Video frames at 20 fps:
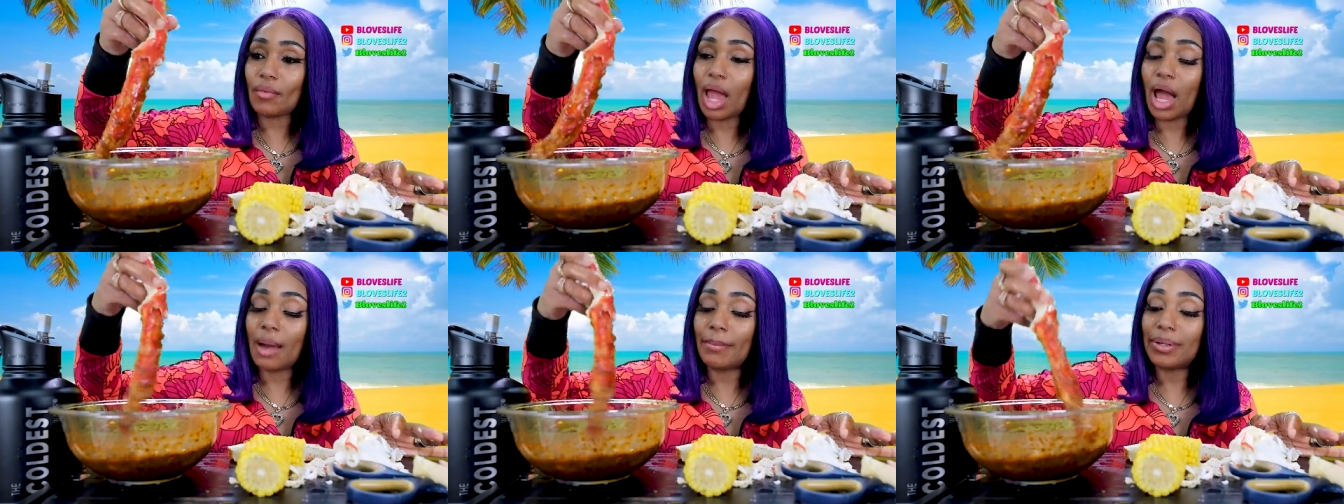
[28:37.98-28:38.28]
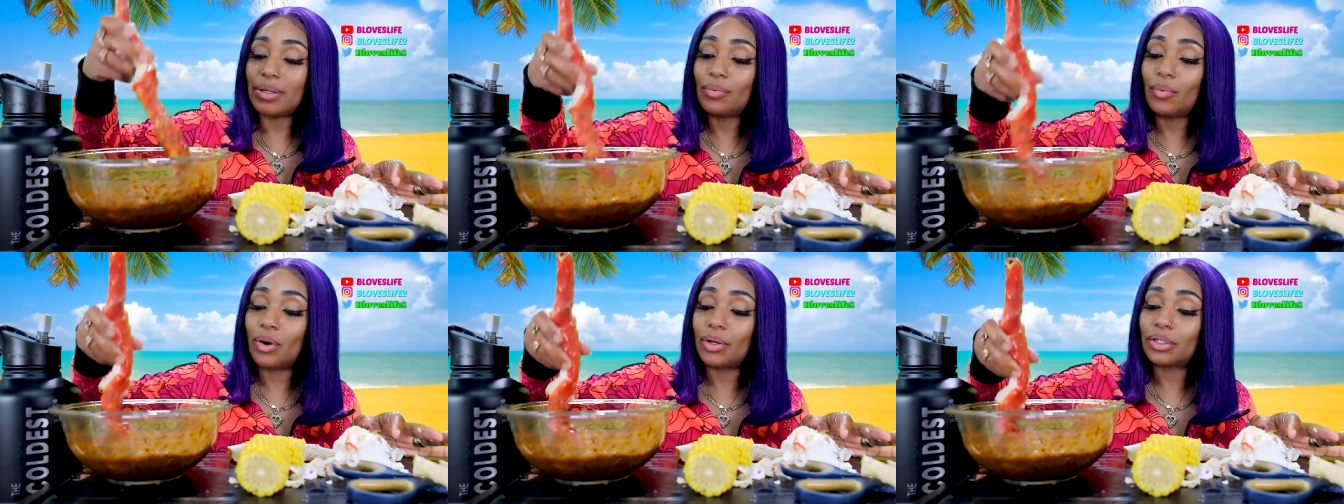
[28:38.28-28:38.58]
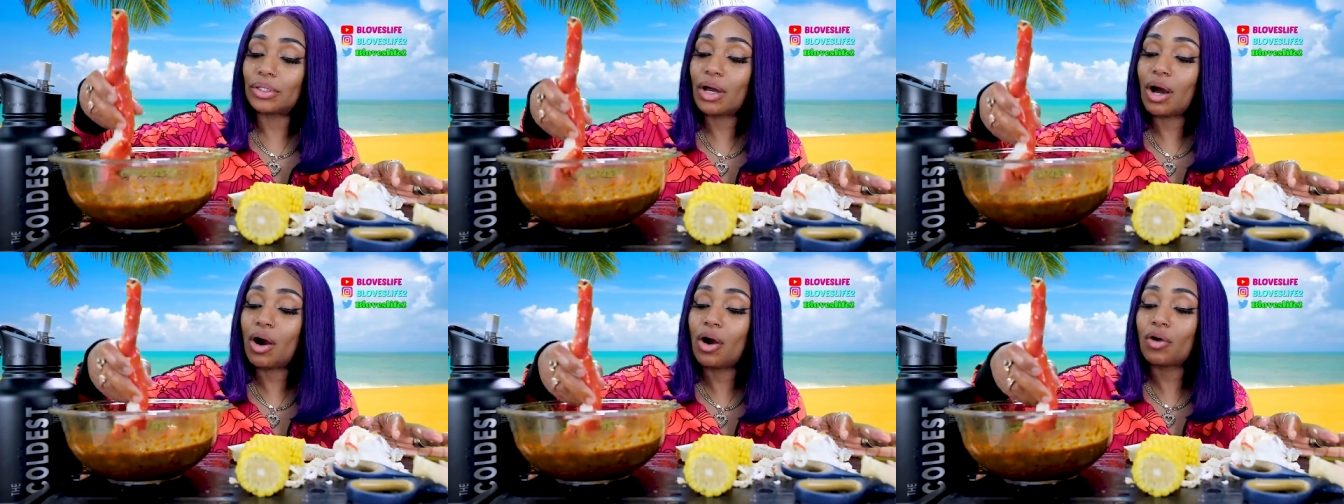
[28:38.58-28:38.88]
I be
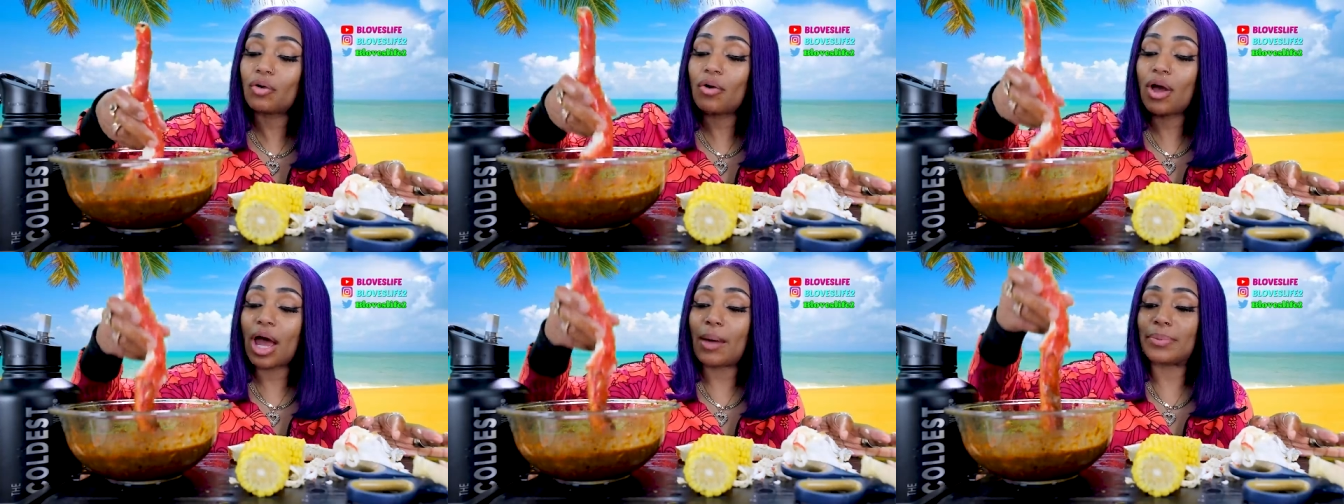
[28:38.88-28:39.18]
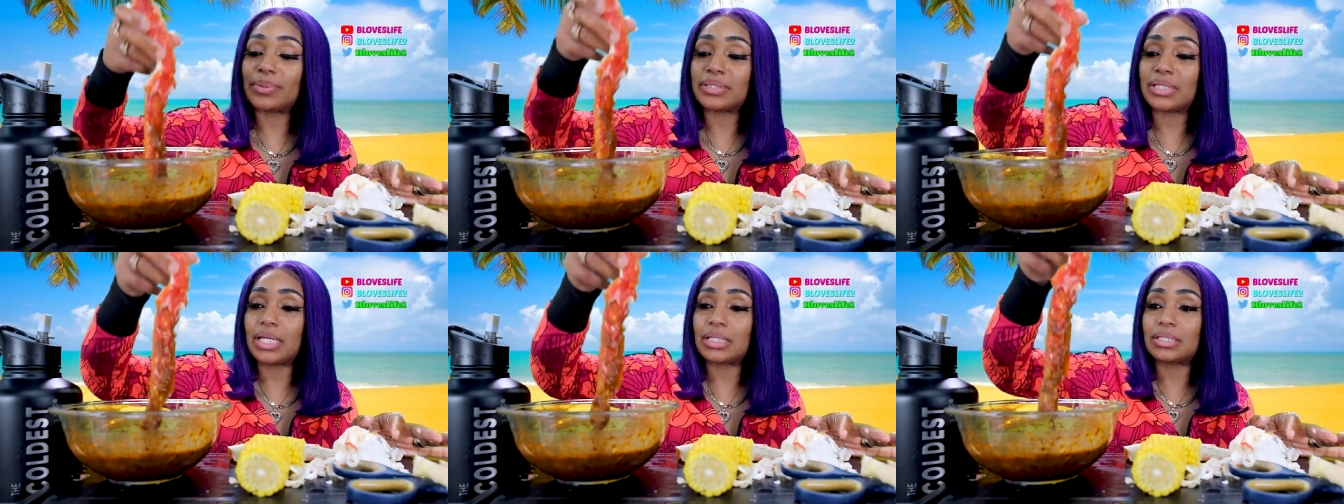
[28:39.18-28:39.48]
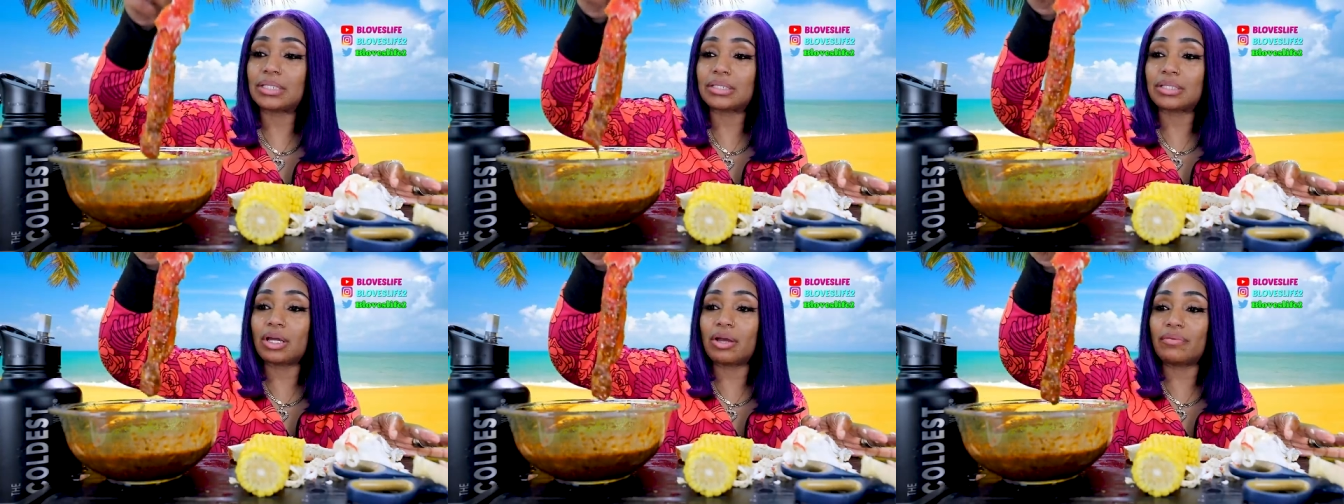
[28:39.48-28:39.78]
one to call crab
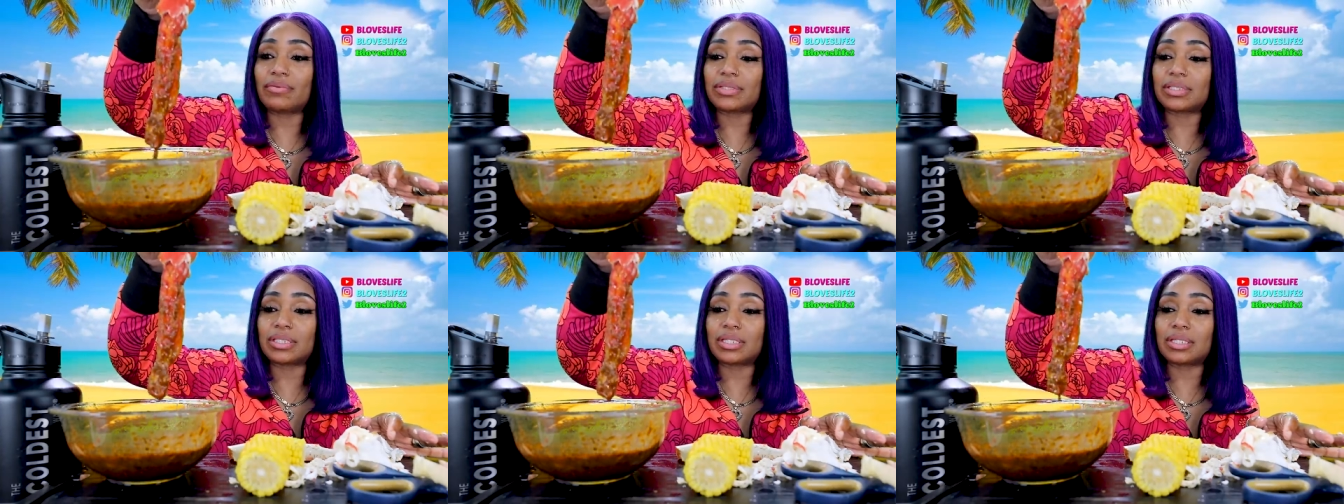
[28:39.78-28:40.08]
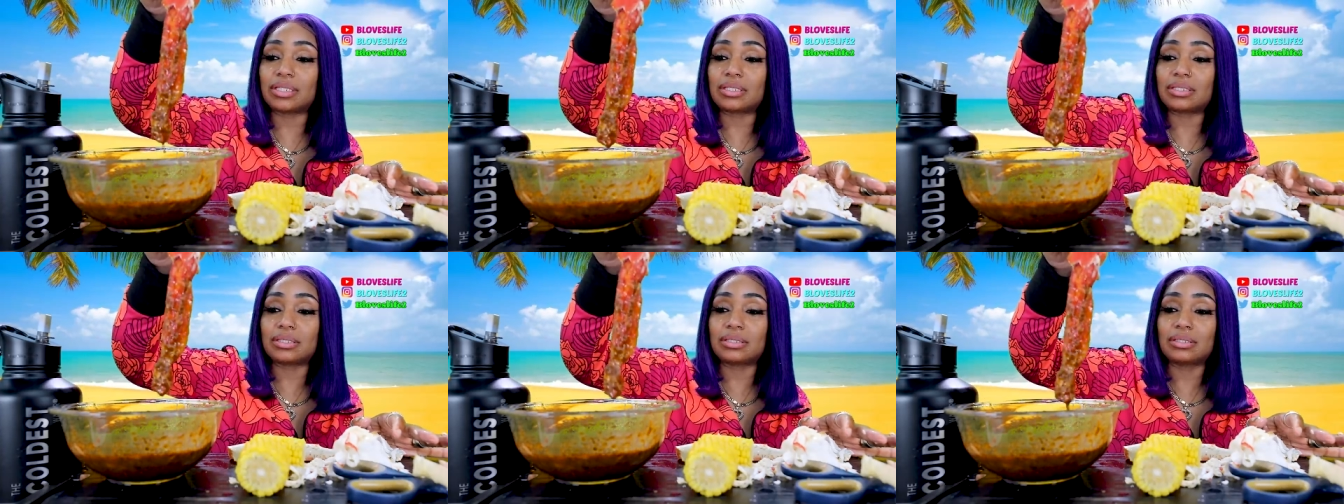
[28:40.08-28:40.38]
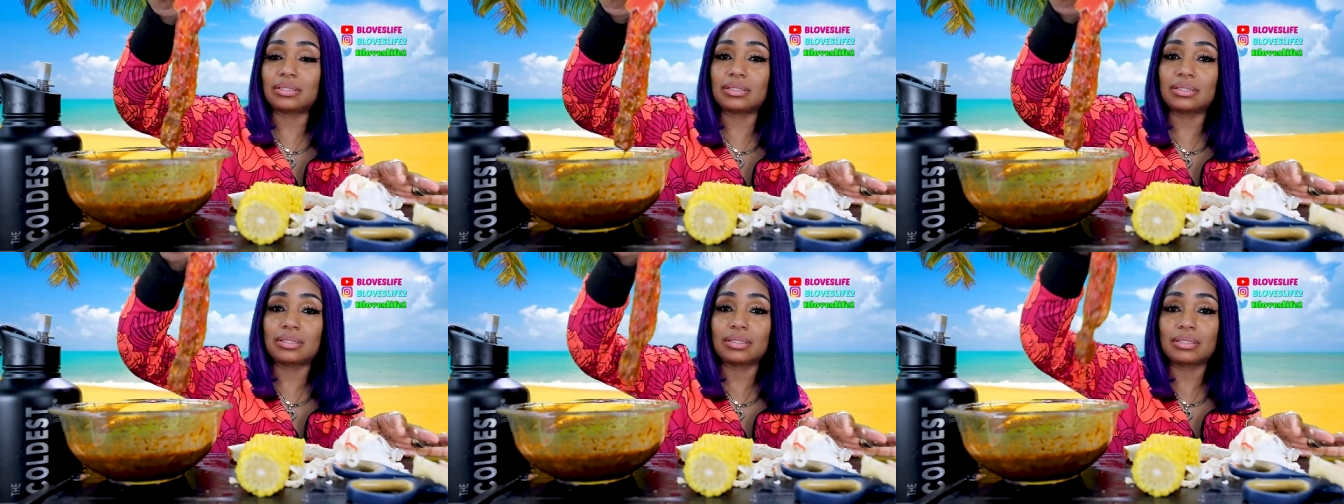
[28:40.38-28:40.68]
protective services.
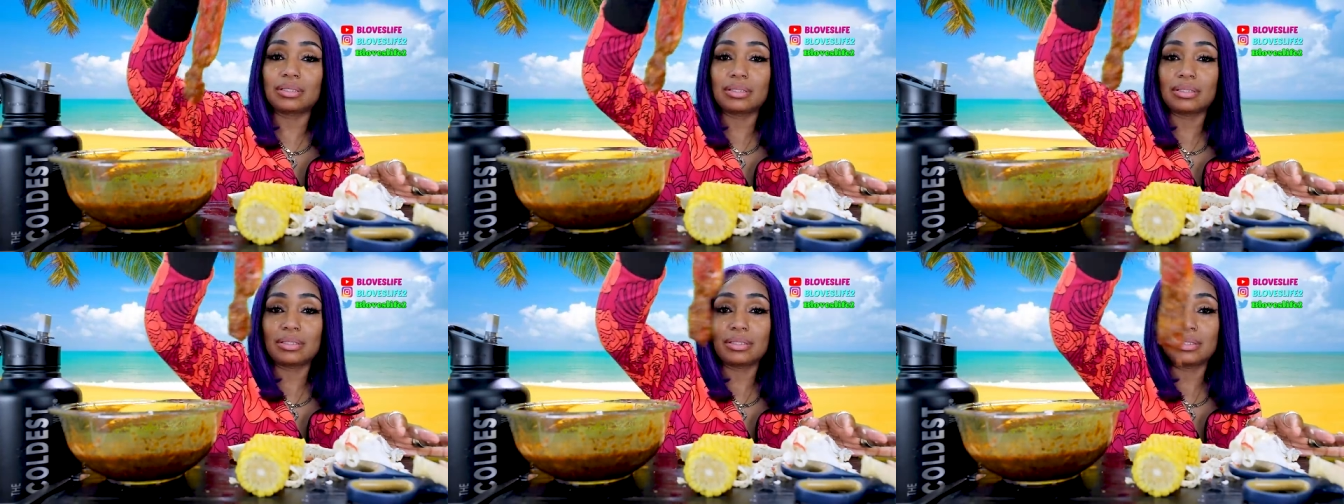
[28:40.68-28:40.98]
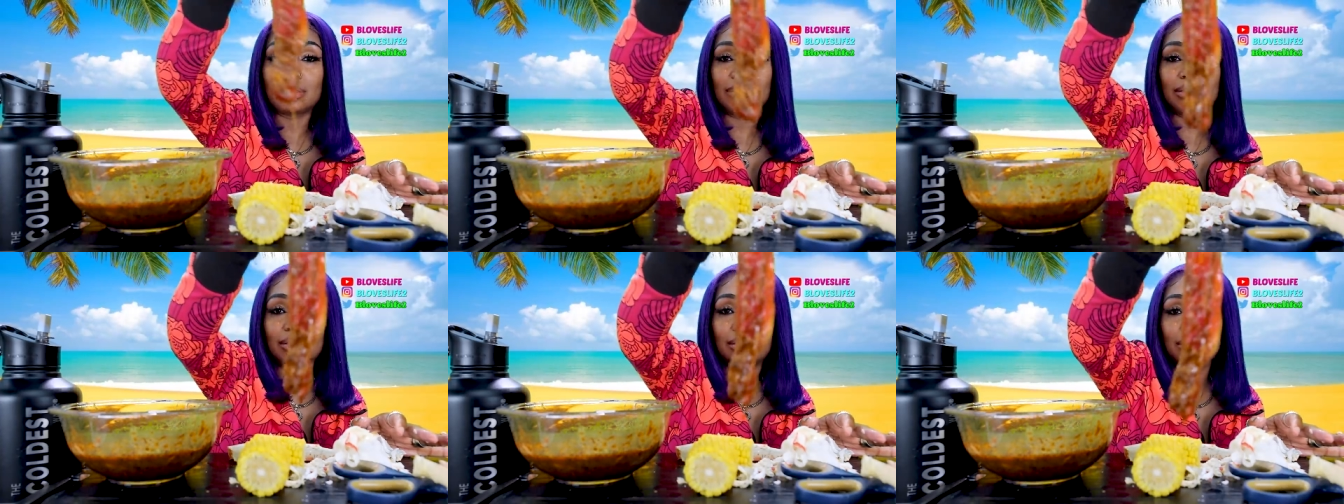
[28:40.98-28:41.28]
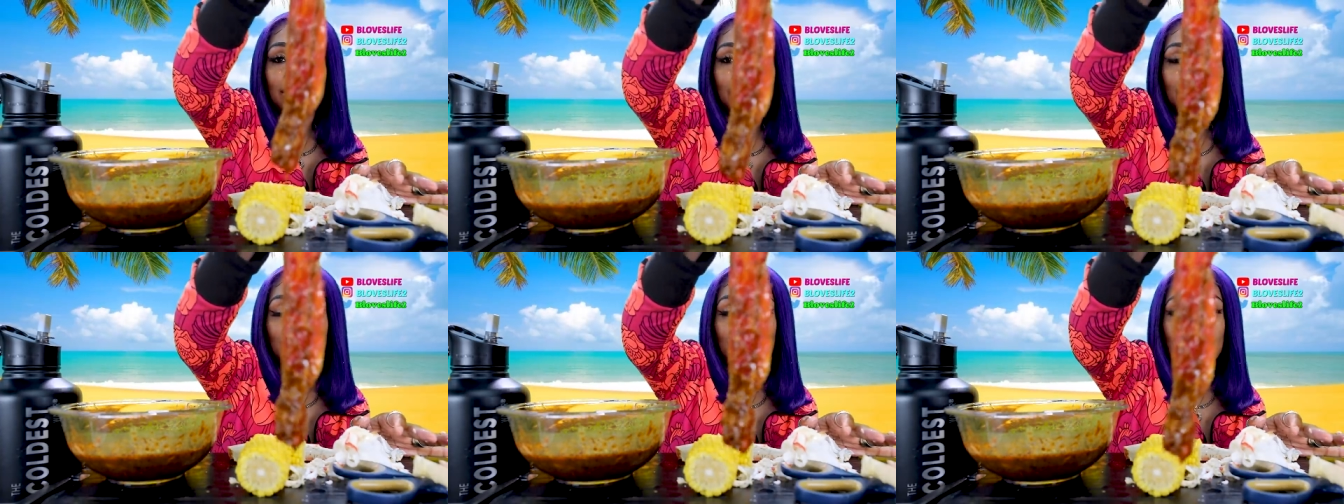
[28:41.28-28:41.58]

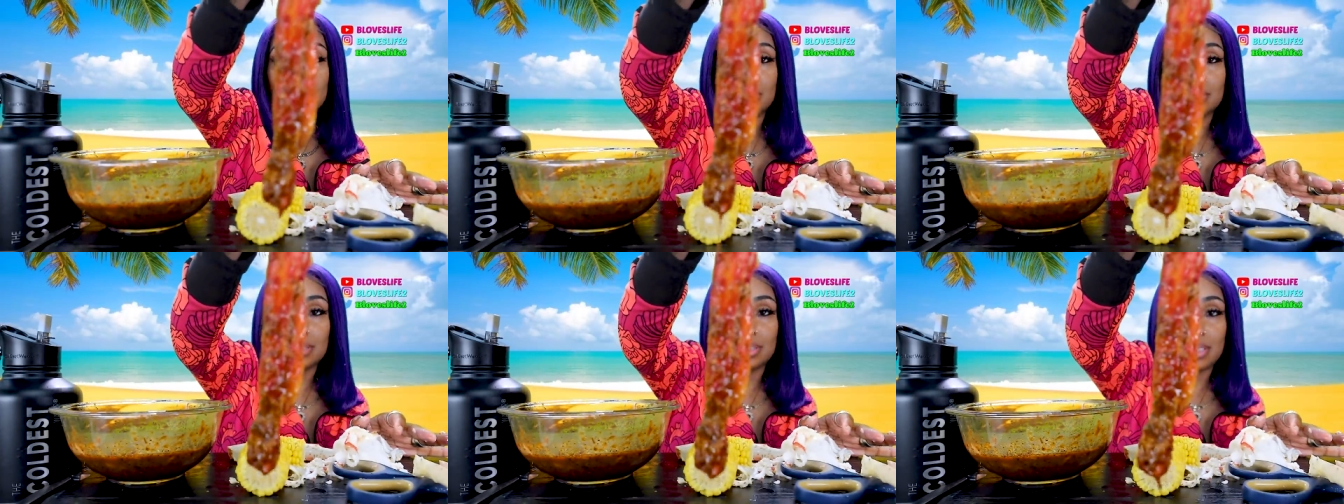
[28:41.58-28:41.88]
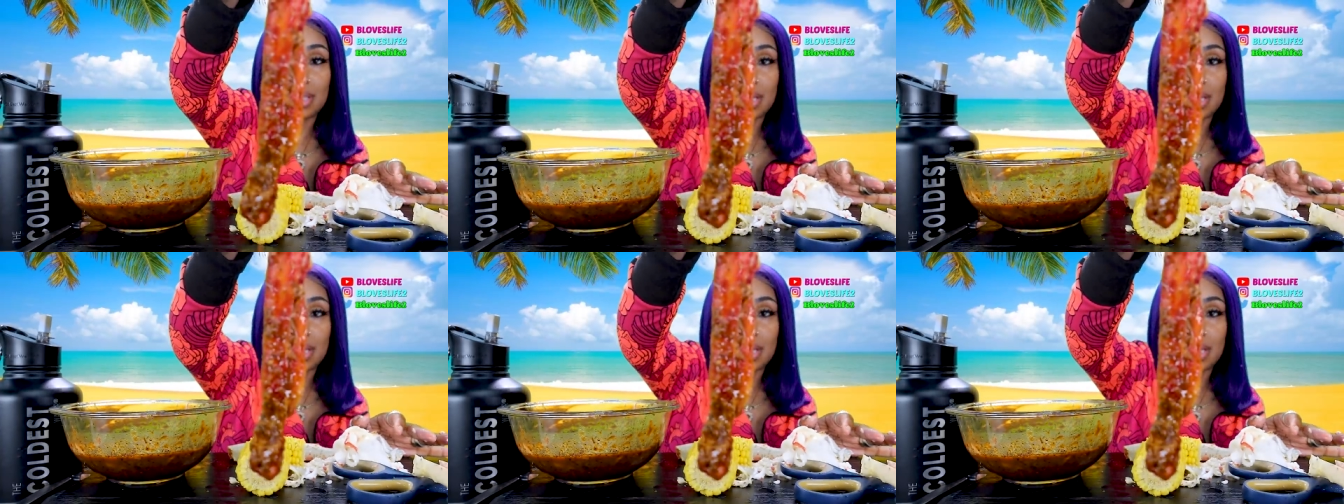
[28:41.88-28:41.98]
See